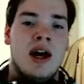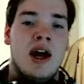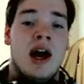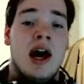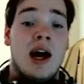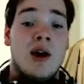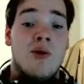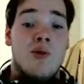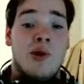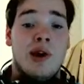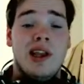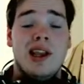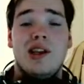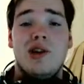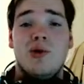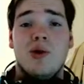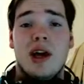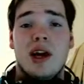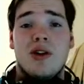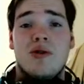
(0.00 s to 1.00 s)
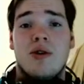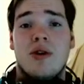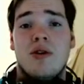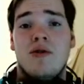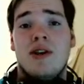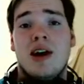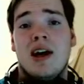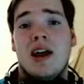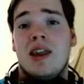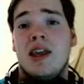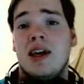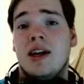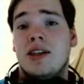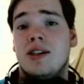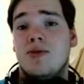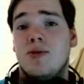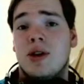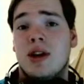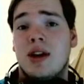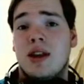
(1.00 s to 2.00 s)
I really do like Grovyle. I think it's
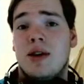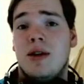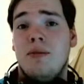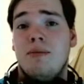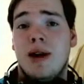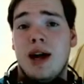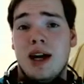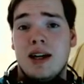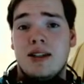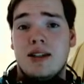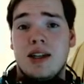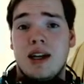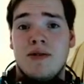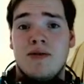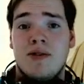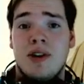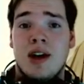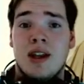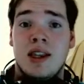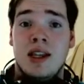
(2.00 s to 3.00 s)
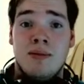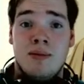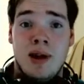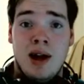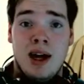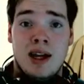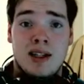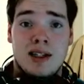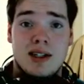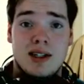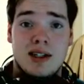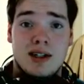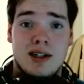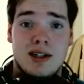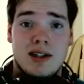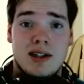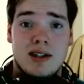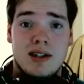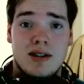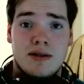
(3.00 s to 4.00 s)
one of the best, if not the best,
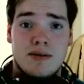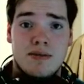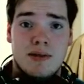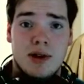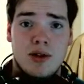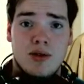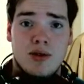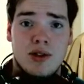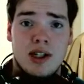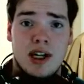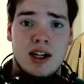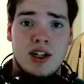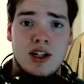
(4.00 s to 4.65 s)
middle stage